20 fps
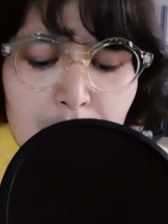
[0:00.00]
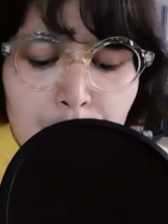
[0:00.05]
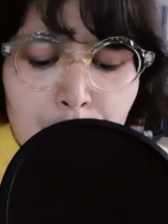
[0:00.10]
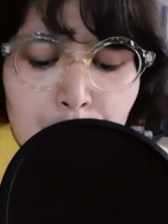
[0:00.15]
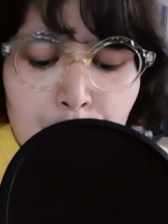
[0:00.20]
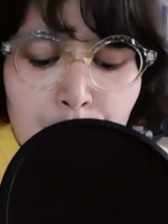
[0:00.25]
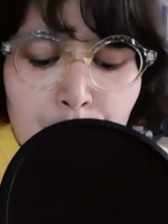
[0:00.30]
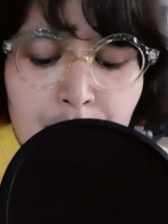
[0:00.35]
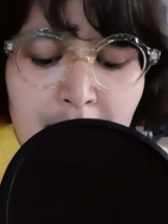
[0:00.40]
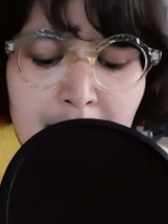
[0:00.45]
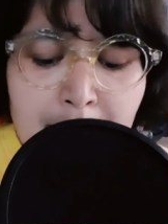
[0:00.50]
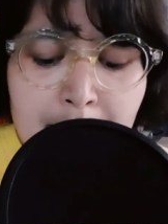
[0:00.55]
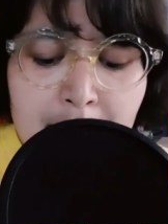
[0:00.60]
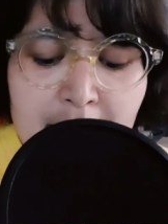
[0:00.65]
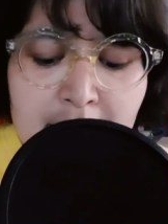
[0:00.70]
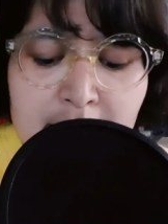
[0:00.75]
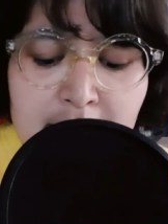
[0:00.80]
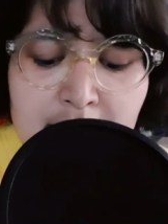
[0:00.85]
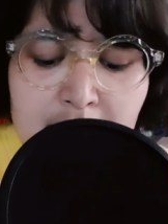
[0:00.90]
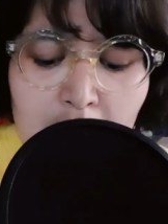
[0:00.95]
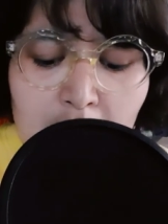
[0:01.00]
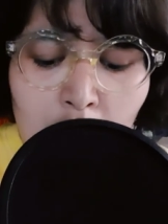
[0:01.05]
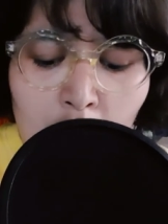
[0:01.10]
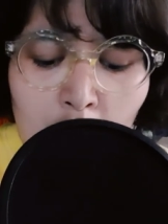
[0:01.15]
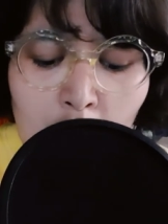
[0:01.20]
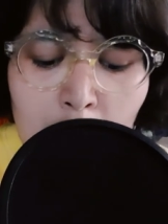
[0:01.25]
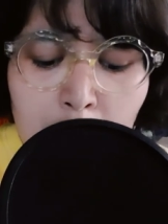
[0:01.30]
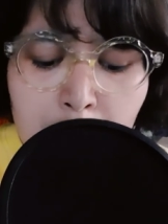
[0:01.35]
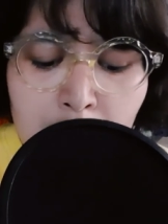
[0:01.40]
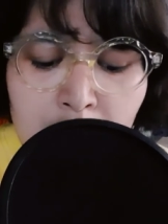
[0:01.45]
Through them is
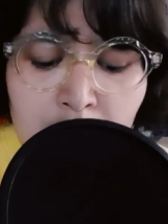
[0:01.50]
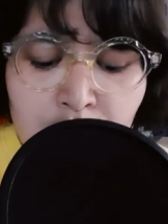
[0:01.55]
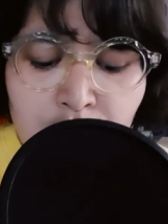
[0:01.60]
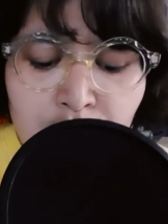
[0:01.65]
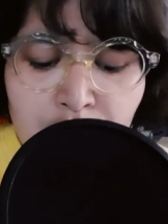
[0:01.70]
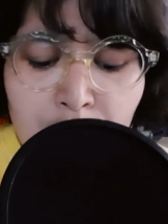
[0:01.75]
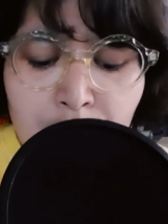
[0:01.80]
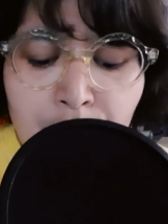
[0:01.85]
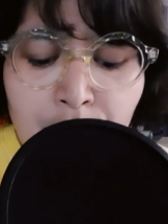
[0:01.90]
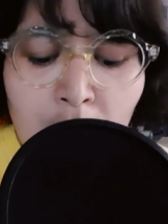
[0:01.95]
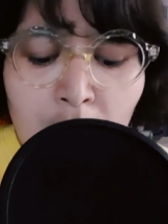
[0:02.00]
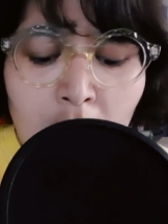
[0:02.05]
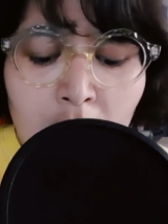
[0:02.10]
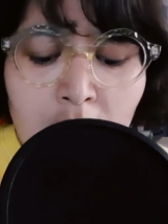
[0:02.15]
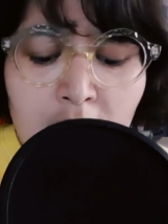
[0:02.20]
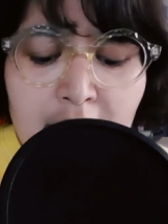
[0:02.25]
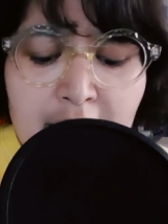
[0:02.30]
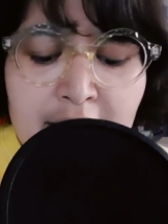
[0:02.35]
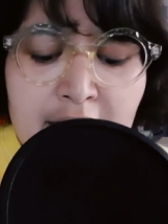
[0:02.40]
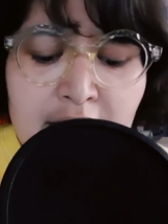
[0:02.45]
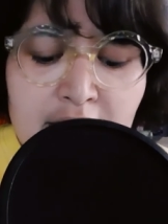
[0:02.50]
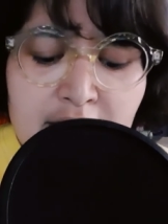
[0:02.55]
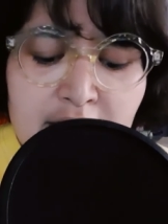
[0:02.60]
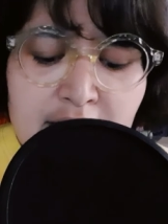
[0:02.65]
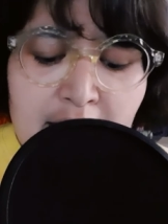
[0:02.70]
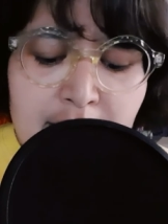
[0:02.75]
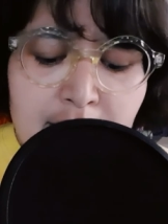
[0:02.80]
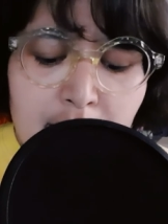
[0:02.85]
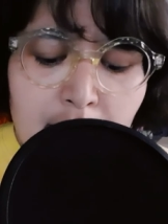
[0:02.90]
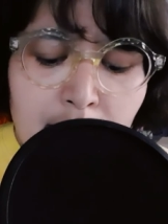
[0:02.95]
accomplished the fall and
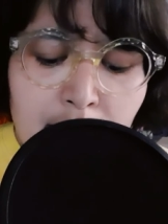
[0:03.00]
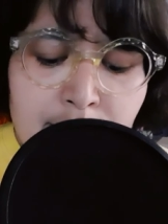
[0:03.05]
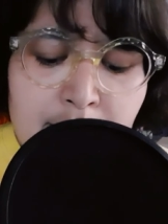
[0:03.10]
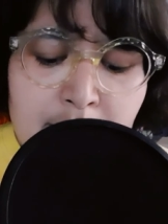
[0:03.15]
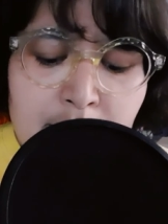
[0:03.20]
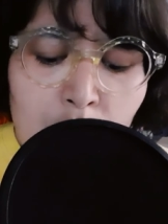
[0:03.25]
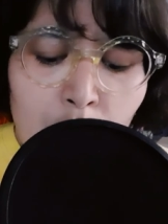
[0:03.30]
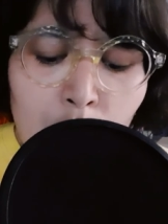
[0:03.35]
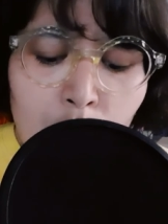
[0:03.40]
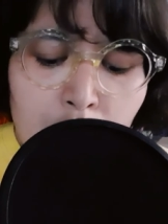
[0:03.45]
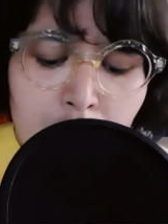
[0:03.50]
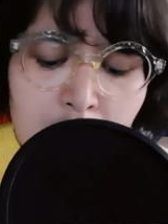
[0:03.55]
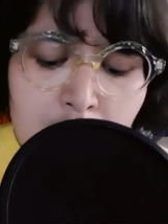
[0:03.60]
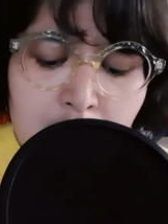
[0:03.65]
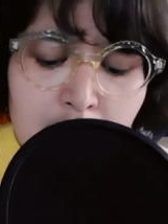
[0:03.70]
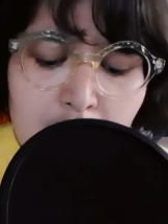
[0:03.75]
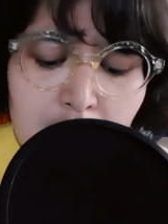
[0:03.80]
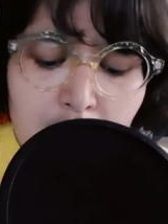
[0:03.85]
ascent of souls.